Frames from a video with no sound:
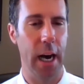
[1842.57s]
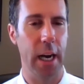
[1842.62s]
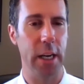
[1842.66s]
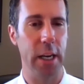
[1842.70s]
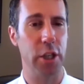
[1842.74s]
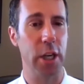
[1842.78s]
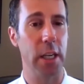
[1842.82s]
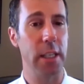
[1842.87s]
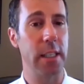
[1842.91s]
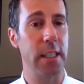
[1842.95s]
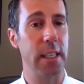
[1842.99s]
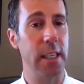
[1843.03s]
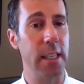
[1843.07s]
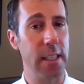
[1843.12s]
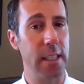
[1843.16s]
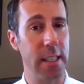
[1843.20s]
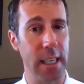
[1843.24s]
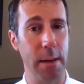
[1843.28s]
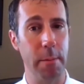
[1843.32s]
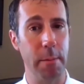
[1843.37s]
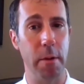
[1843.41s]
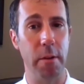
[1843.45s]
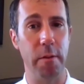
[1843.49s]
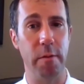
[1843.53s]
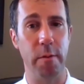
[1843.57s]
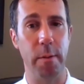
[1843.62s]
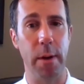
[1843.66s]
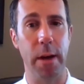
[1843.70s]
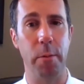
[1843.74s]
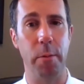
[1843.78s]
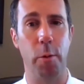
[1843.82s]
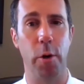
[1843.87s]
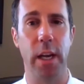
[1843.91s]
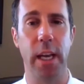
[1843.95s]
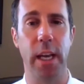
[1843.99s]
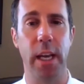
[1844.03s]
Jess and his team have been
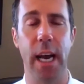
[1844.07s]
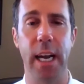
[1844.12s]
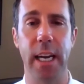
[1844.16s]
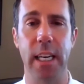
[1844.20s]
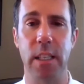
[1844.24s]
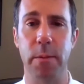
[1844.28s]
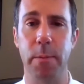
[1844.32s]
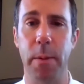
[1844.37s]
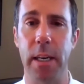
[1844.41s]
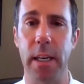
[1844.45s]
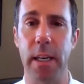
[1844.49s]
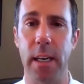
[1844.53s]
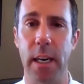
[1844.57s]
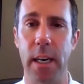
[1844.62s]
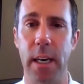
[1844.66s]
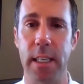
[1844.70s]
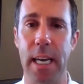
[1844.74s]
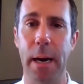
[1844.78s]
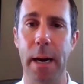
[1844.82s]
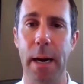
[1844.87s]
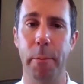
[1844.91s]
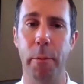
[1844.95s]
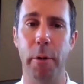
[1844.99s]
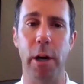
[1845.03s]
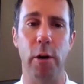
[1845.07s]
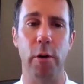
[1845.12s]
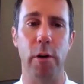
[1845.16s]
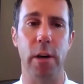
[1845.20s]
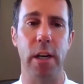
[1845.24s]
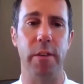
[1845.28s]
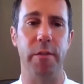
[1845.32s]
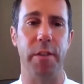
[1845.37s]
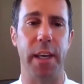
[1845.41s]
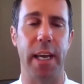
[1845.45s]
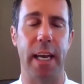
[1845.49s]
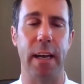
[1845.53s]
working on it. It's been a top priority
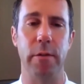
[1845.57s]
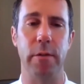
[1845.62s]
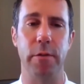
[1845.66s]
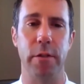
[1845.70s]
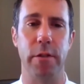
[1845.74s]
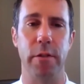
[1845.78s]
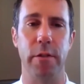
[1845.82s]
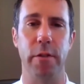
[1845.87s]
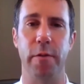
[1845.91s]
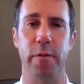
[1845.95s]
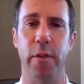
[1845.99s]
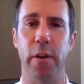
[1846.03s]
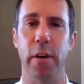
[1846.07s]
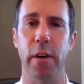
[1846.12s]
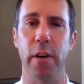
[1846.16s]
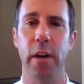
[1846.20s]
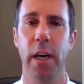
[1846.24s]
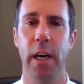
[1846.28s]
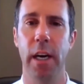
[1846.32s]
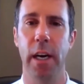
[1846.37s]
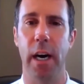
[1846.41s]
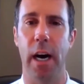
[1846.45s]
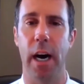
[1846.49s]
of the council for,